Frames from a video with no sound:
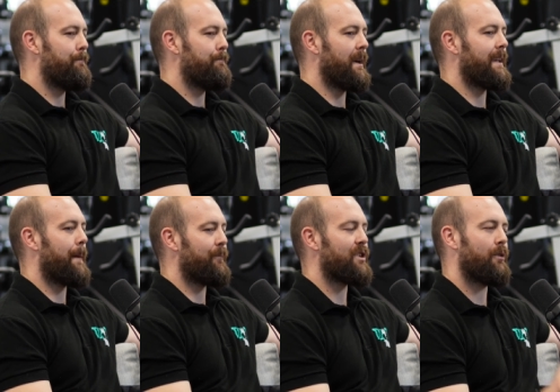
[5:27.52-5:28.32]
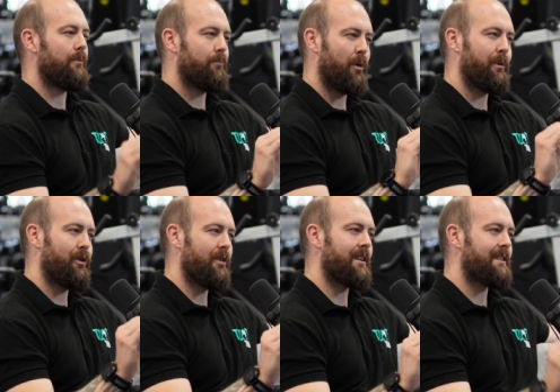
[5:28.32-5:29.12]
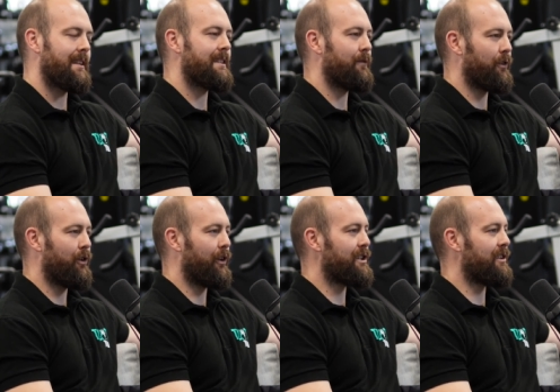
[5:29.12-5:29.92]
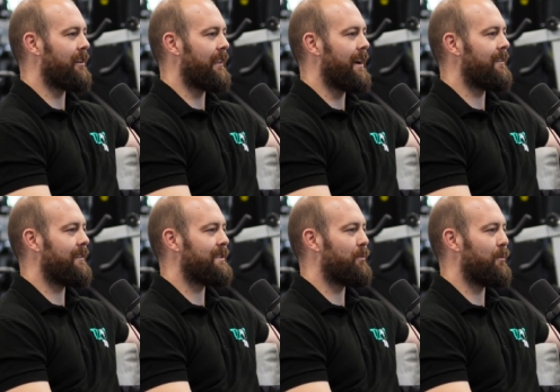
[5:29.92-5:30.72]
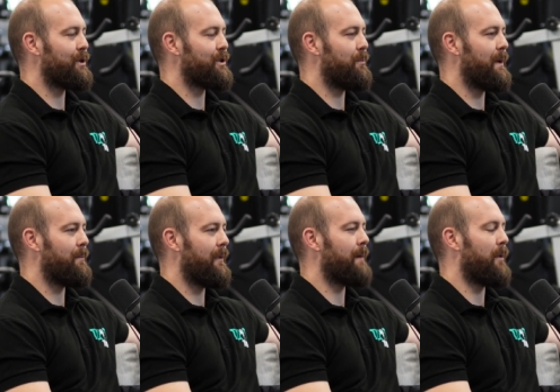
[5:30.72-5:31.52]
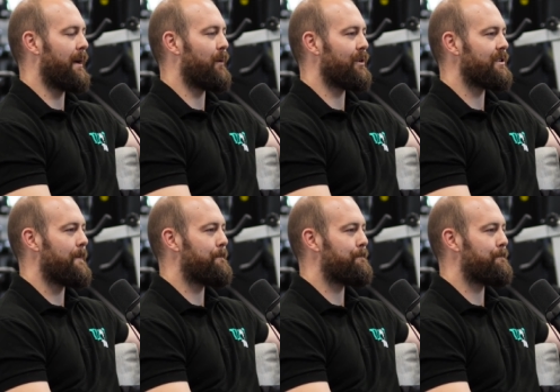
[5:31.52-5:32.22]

But yeah, so probably not as extensive on the knowledge side of that as it probably should be, but they're my main ones.